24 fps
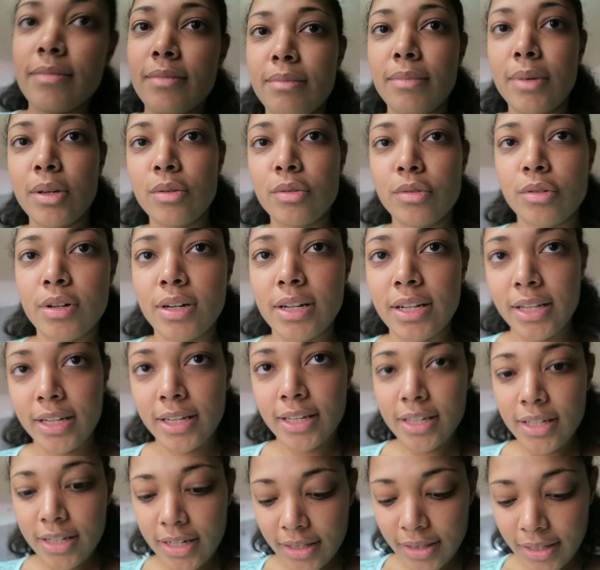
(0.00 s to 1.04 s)
make sure I
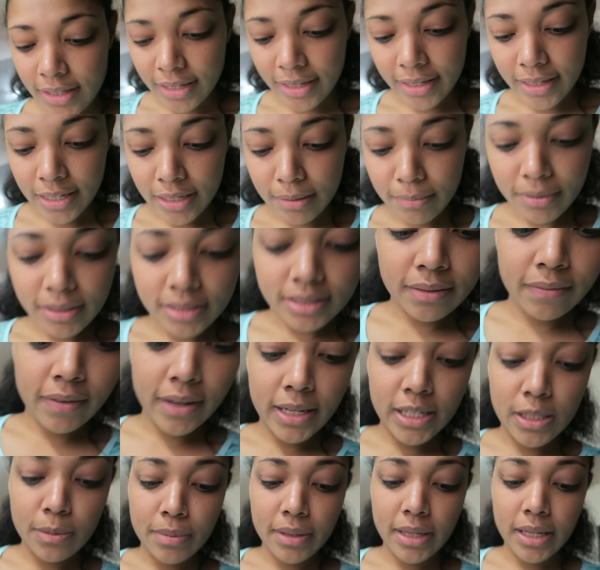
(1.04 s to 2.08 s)
like it. I think I am, because I've
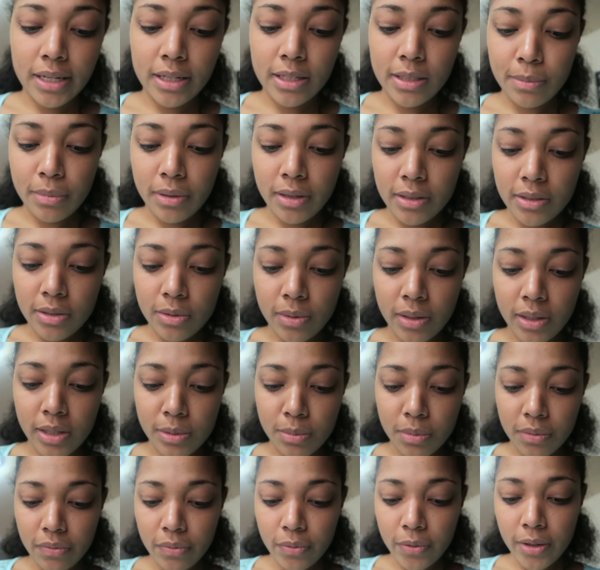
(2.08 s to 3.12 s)
had spaghetti squash
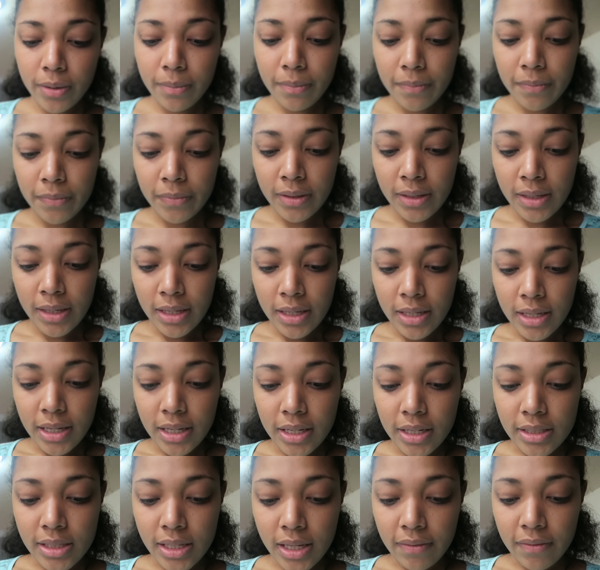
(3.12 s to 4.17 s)
before.
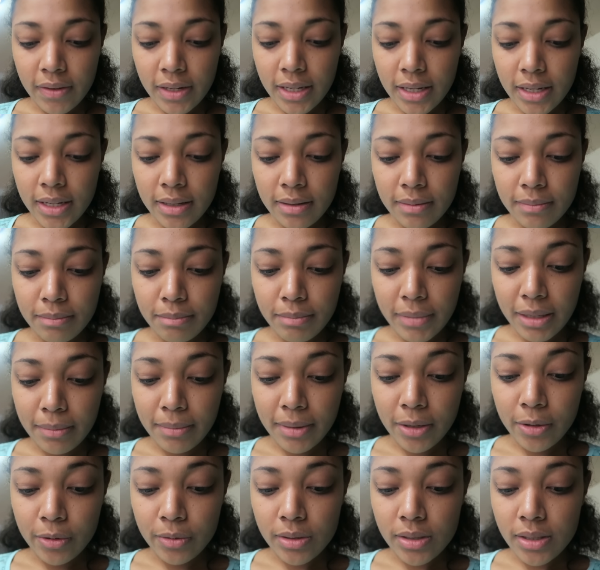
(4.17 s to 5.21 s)
I just haven't made
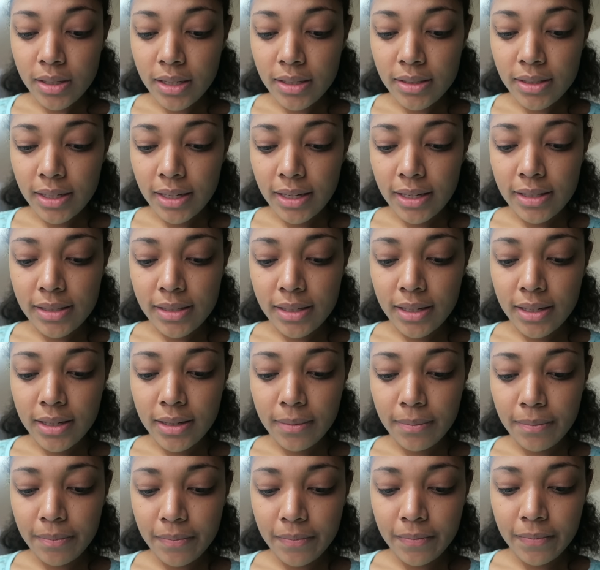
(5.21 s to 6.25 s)
my own sauce, like I
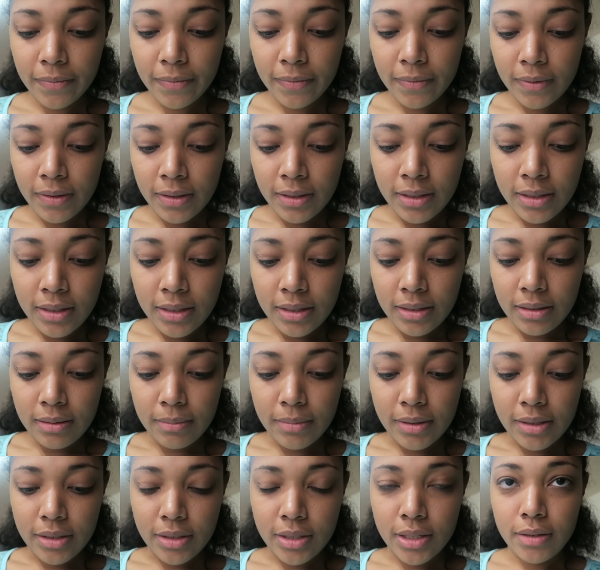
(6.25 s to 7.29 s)
said.
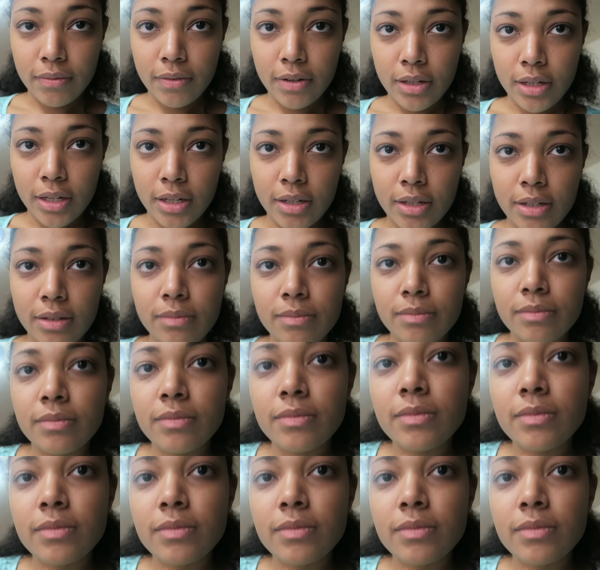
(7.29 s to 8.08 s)
Let me see if I like it.